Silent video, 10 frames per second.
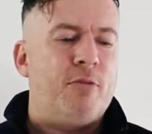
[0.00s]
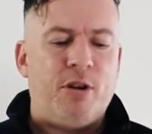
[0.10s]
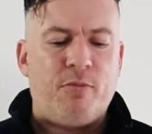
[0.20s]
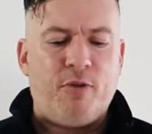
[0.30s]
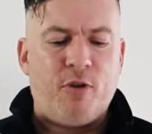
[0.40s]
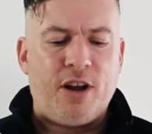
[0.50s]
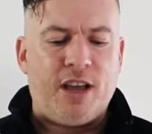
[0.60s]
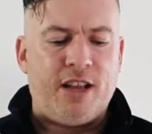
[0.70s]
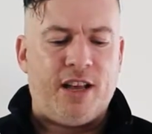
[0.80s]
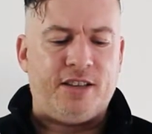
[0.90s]
Coming at number 4
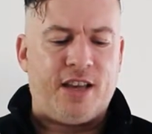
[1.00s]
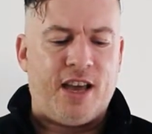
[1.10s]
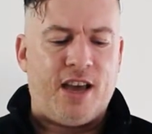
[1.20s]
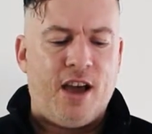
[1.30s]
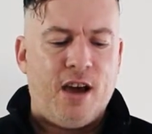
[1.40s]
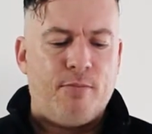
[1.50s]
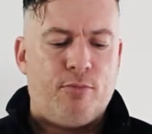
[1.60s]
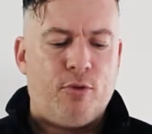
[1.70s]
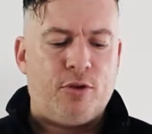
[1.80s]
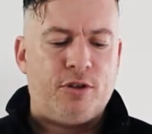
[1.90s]
then is uh,
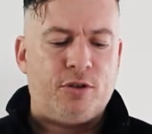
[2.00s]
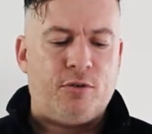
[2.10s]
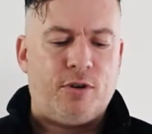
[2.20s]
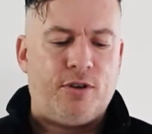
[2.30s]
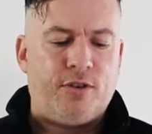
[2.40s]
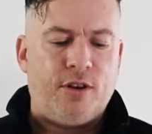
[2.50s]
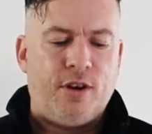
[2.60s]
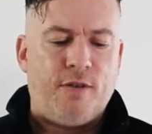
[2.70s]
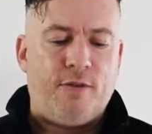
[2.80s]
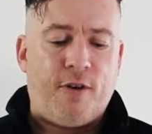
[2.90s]
Broken Sword
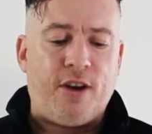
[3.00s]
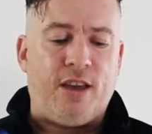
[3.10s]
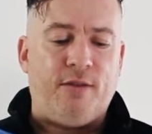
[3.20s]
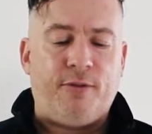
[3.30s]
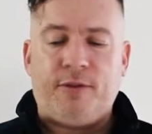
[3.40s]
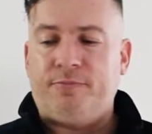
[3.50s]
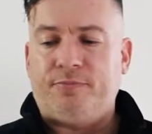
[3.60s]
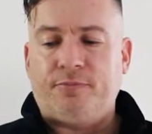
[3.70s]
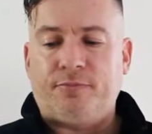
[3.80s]
5